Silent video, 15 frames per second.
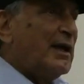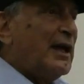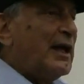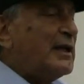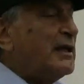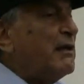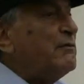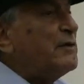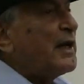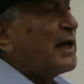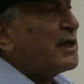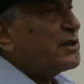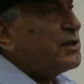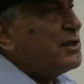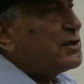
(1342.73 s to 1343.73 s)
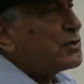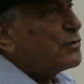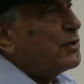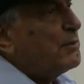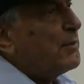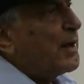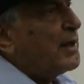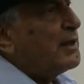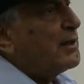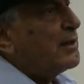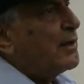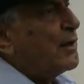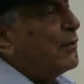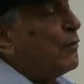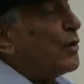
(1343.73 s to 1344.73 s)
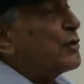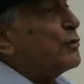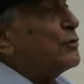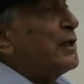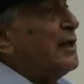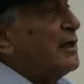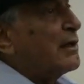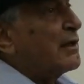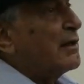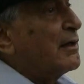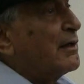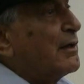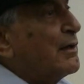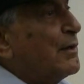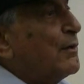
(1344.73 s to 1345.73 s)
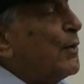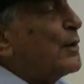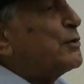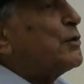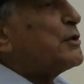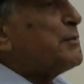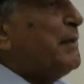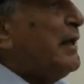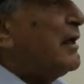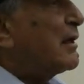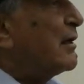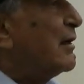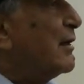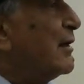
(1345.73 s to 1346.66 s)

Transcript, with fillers: and give directions to the mind what to think, what to speak,